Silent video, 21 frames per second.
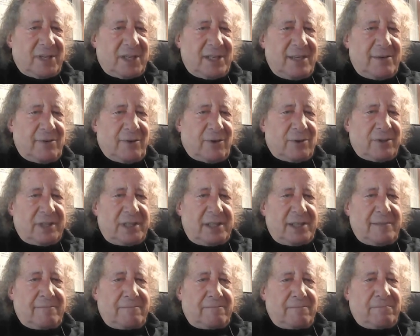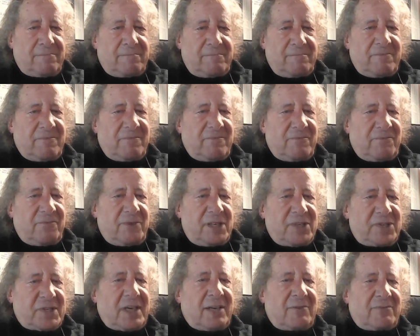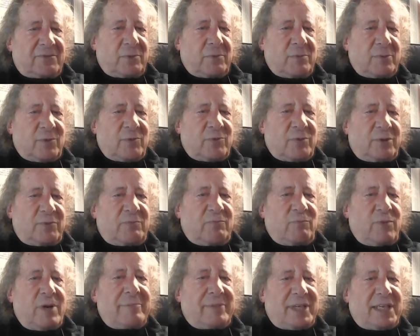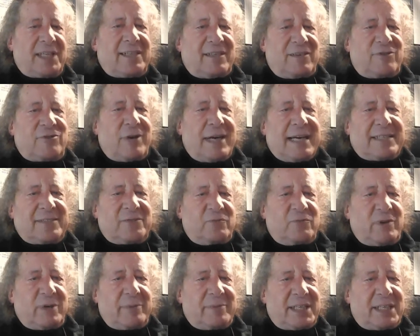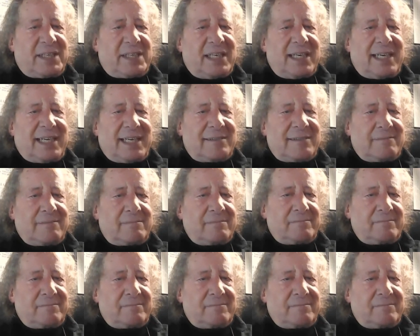He only is comfortable with women, and attractive women at that.